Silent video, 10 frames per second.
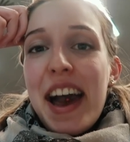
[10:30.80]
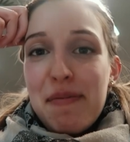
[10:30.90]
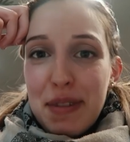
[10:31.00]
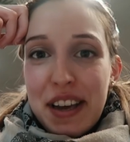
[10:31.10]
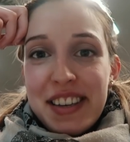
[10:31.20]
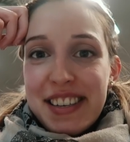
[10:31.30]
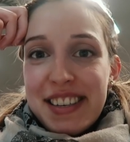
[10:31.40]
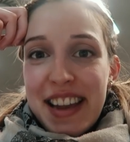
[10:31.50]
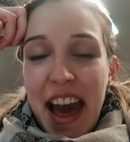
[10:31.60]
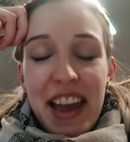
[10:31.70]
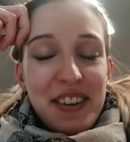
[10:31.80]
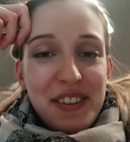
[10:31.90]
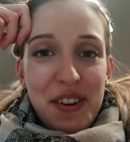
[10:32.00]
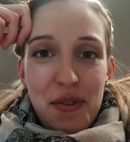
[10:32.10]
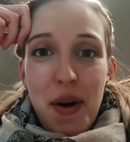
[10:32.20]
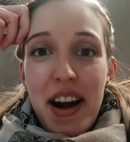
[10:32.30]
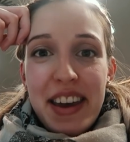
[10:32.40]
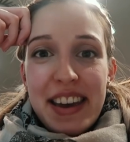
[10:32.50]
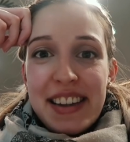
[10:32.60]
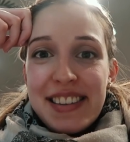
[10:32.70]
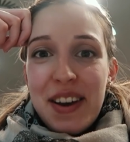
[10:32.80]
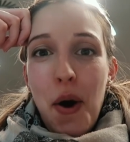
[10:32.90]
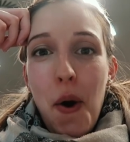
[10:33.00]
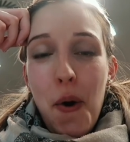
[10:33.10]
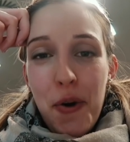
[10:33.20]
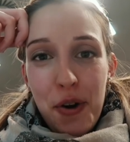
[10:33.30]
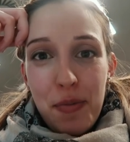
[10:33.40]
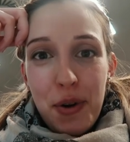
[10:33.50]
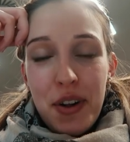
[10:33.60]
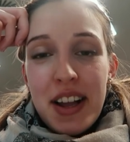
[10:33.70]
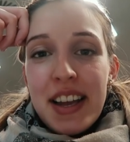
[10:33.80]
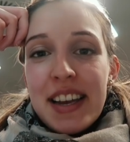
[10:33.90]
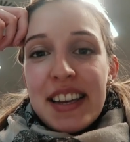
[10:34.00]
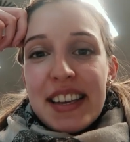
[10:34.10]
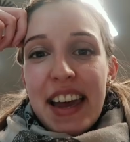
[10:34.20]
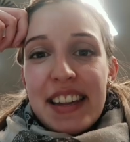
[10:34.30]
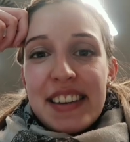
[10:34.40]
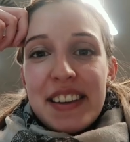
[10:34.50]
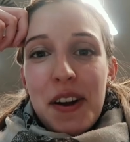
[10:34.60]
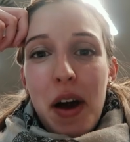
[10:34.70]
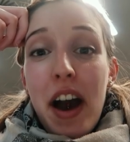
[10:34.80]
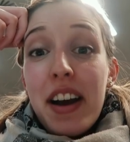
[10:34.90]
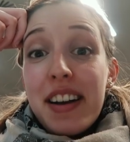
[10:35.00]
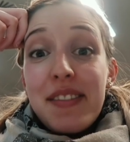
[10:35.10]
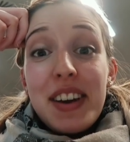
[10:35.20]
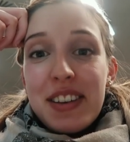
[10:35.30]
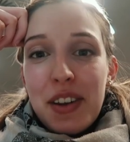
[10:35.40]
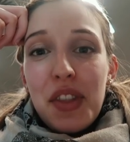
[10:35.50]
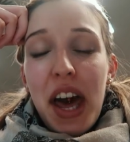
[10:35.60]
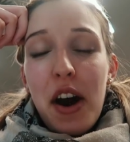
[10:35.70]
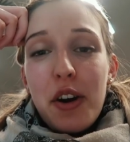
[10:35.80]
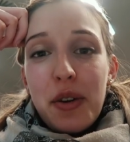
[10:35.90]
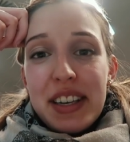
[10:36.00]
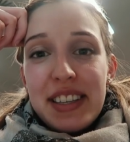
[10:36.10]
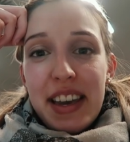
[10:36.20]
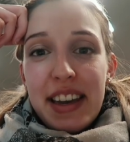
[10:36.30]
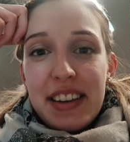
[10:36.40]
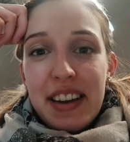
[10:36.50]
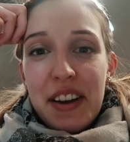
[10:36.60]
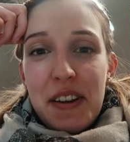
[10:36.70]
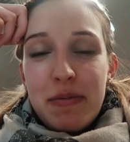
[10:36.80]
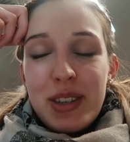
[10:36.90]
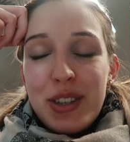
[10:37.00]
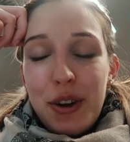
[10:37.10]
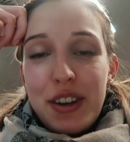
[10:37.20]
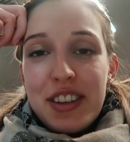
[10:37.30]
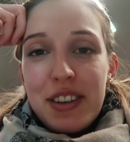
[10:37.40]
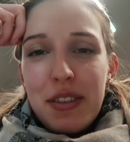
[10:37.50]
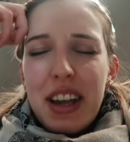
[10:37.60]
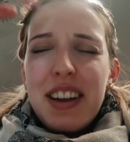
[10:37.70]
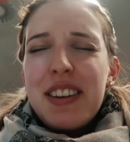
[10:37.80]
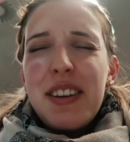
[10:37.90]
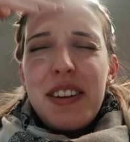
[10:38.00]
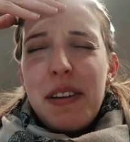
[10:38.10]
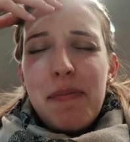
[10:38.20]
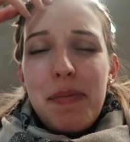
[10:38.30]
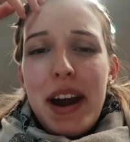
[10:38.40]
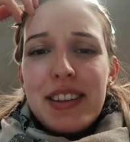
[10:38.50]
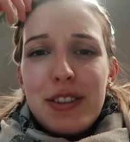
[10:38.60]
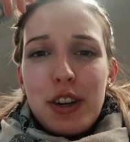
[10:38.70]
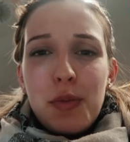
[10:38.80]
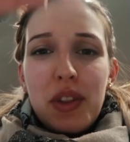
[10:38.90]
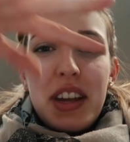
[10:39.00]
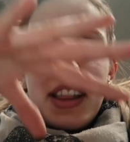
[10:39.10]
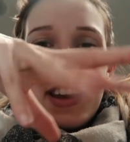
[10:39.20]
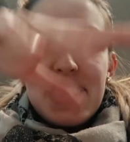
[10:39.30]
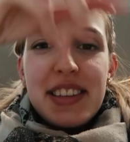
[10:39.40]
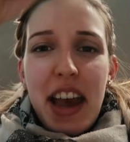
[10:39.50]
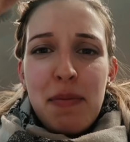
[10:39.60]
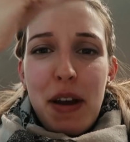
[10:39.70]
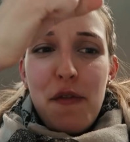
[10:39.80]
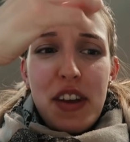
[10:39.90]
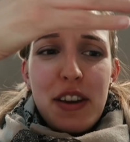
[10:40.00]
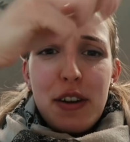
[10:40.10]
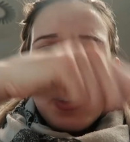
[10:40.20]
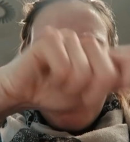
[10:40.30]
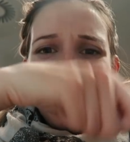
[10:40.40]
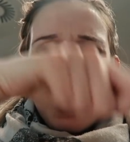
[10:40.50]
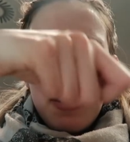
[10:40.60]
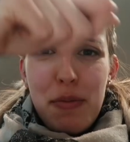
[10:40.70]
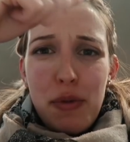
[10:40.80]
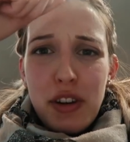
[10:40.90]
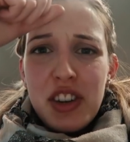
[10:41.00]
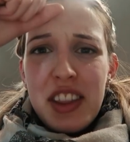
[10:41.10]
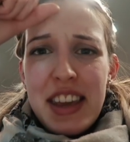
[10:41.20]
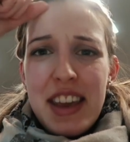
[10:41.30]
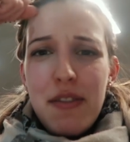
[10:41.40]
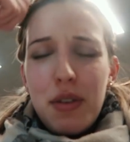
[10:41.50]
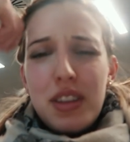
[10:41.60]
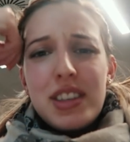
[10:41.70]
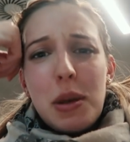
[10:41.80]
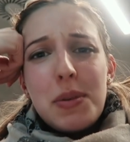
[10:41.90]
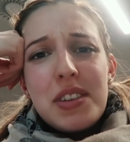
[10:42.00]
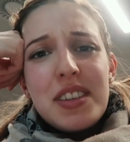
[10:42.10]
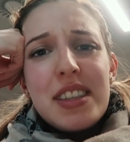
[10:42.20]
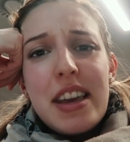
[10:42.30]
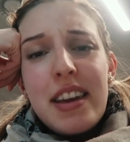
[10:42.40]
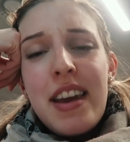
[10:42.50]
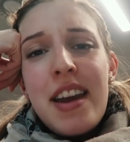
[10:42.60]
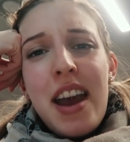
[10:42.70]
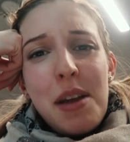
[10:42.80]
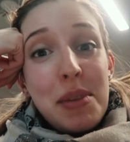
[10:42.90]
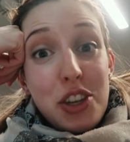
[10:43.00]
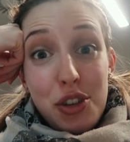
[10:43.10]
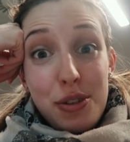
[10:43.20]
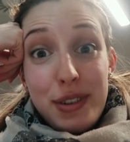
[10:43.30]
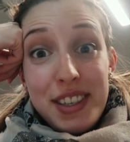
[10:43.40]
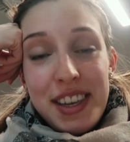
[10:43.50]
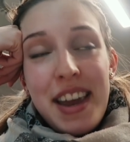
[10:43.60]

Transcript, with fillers: I blush. I don't know why. It's horrible. And because of that, I always get searched. Like, not a bad search, but they like scan my fingers with like the brush thingy, with the substance thing, and my shoes.